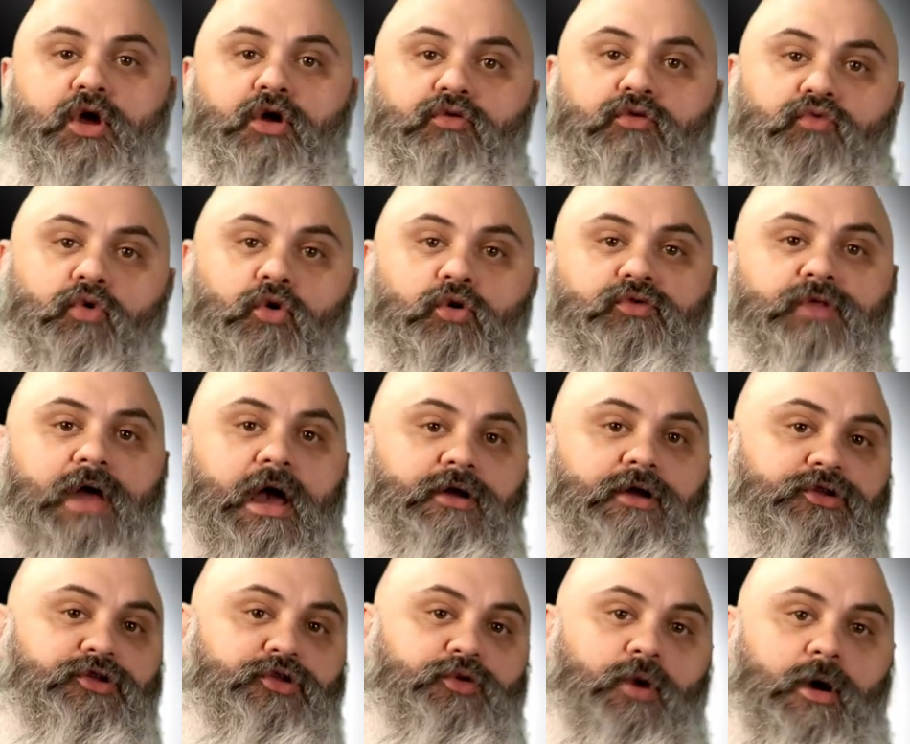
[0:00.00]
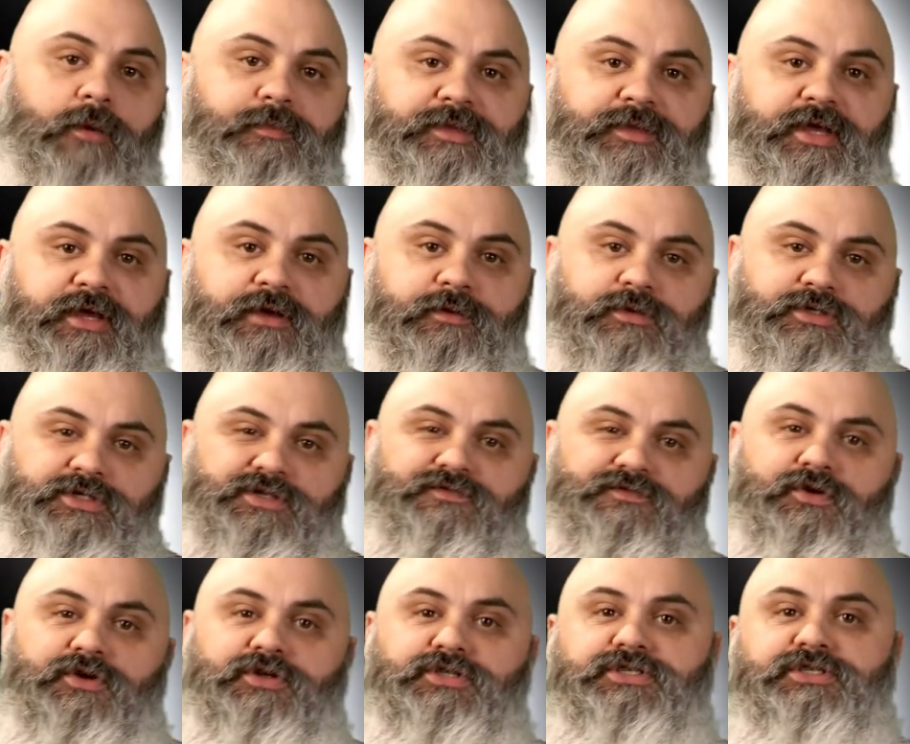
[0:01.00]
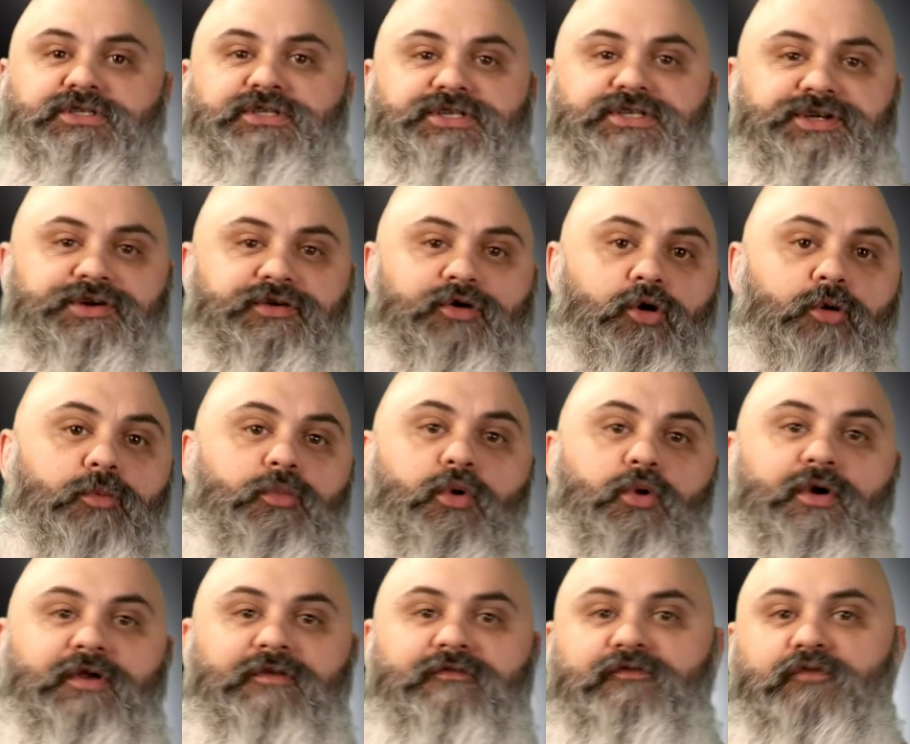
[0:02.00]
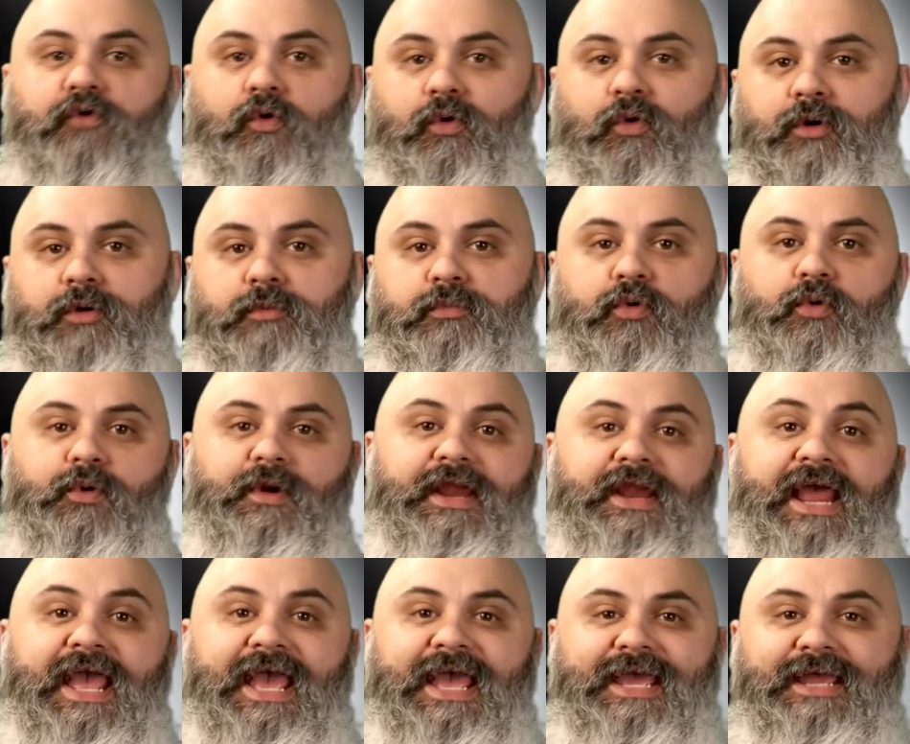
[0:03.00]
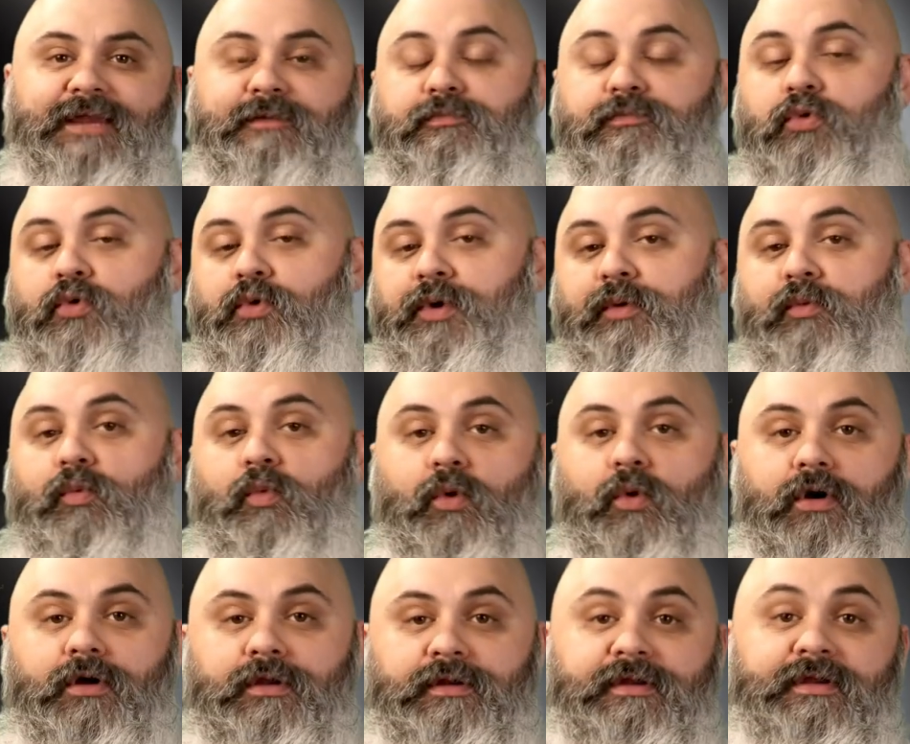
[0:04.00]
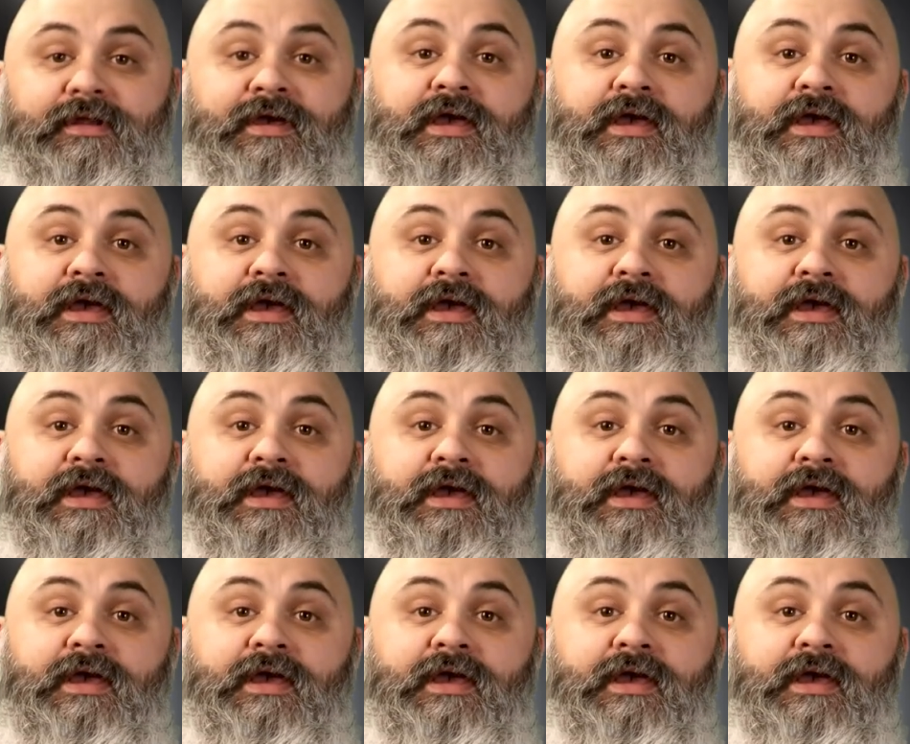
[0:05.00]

rolled out a new update, which is version 0.4.8.1